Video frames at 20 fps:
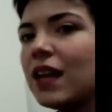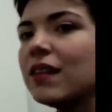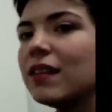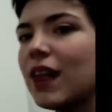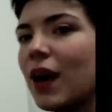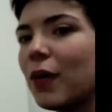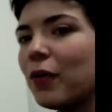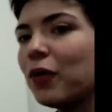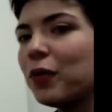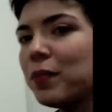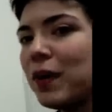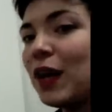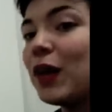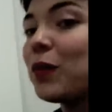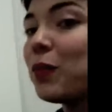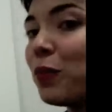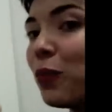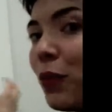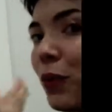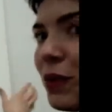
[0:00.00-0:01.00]
That will make
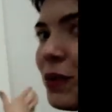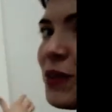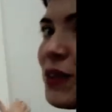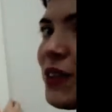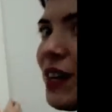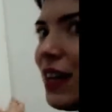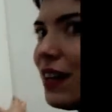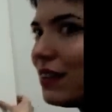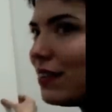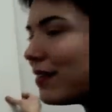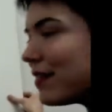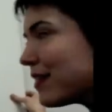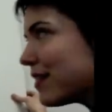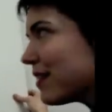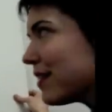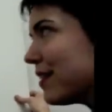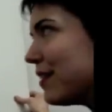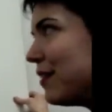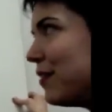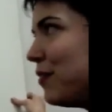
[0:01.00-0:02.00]
more
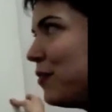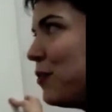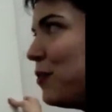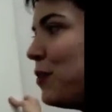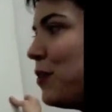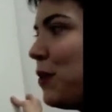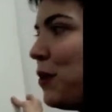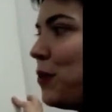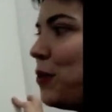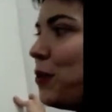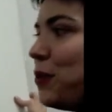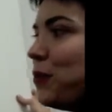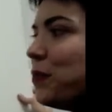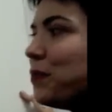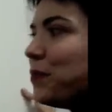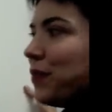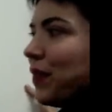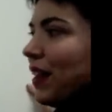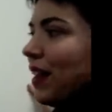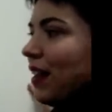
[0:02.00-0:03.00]
sense to you
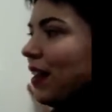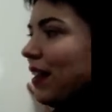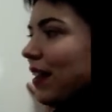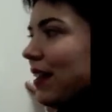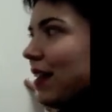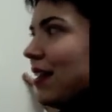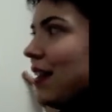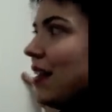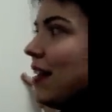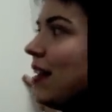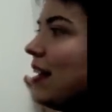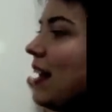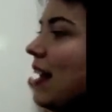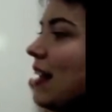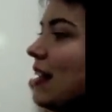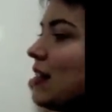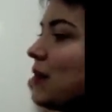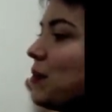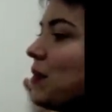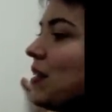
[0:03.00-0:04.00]

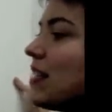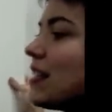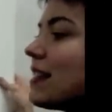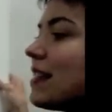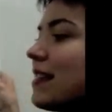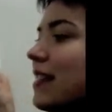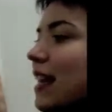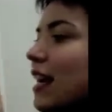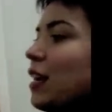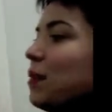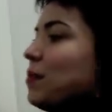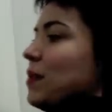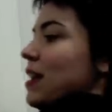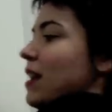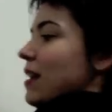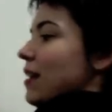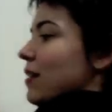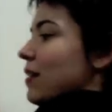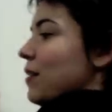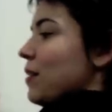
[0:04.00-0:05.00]
as we
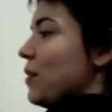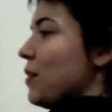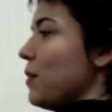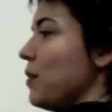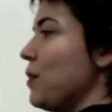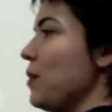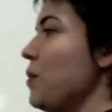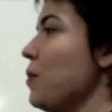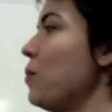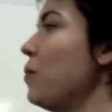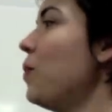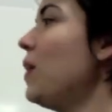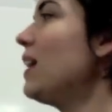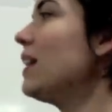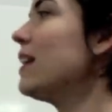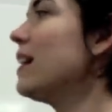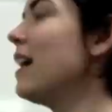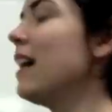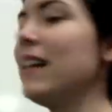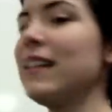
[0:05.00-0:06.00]
examine
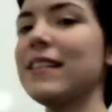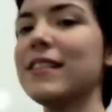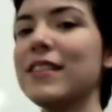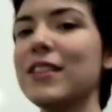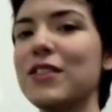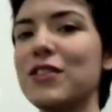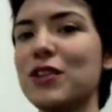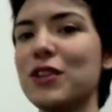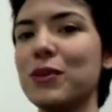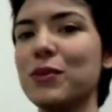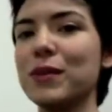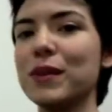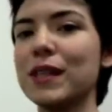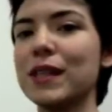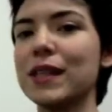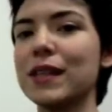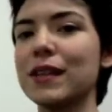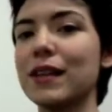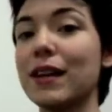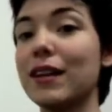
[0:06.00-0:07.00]
what
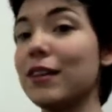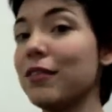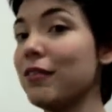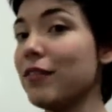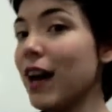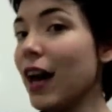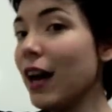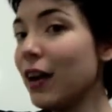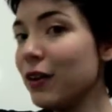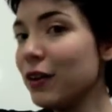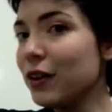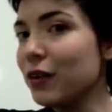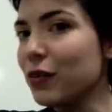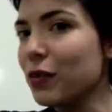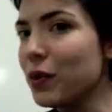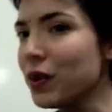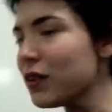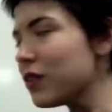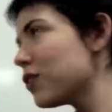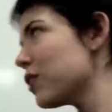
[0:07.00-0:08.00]
constitutes an evaluative
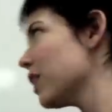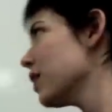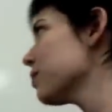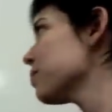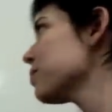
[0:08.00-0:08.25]
question.